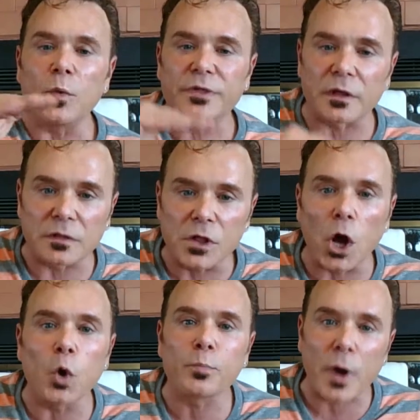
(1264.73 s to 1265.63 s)
with a
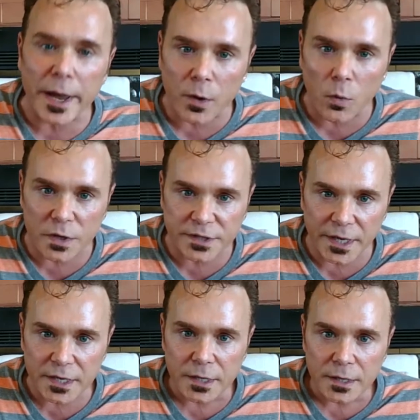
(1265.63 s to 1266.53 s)
low
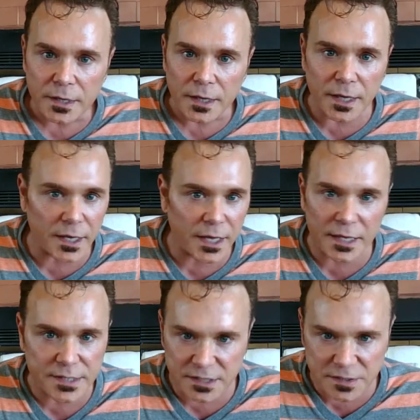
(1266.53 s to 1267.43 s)
priority. It'll
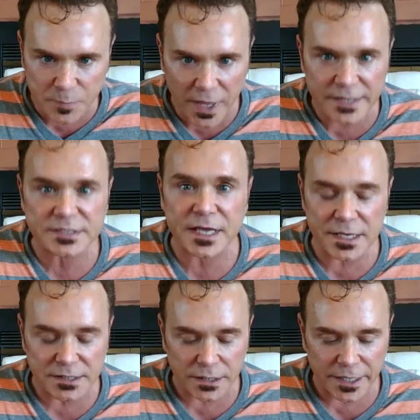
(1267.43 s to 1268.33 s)
get displaced
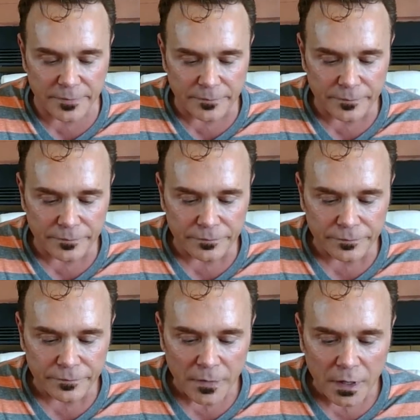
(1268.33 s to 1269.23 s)
easily.
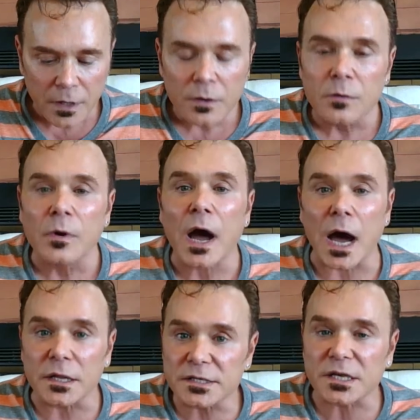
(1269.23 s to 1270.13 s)

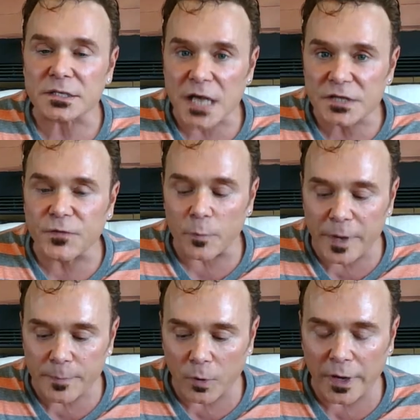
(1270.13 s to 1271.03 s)
Highly successful
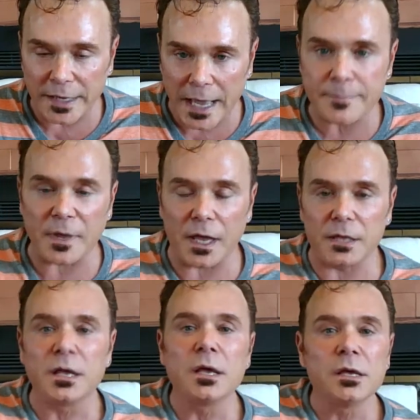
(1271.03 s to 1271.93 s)
people, and I
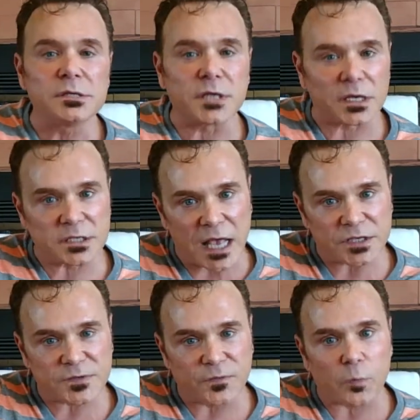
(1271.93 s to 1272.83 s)
mean
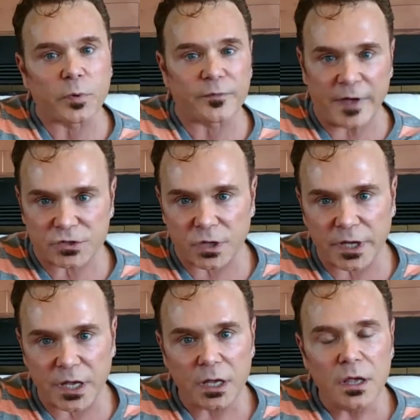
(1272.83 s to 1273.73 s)
successful
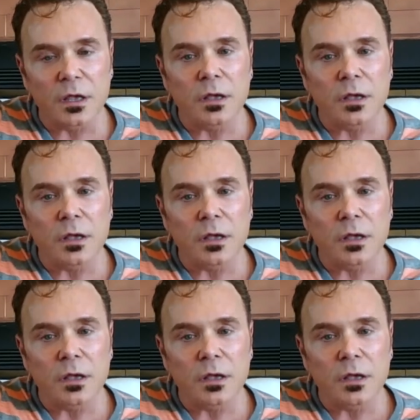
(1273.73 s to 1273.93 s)
professionally,